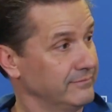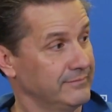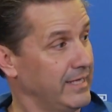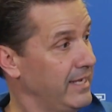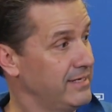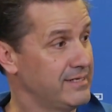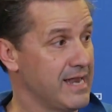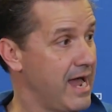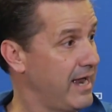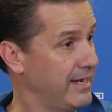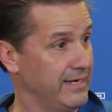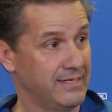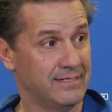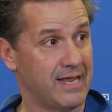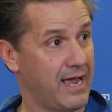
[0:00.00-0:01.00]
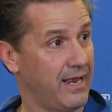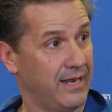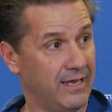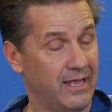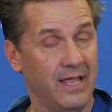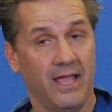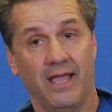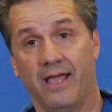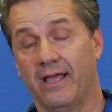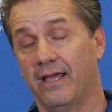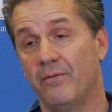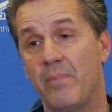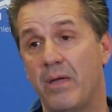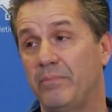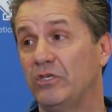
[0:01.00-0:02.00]
He's not in.
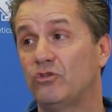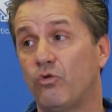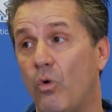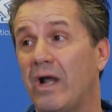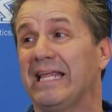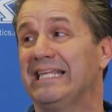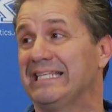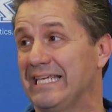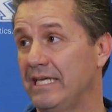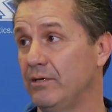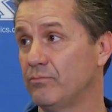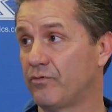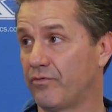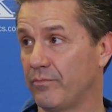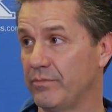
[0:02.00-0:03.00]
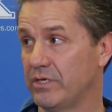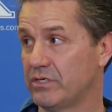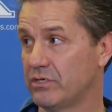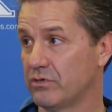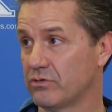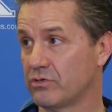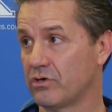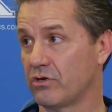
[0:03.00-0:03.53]
It may be 20 teams from this year's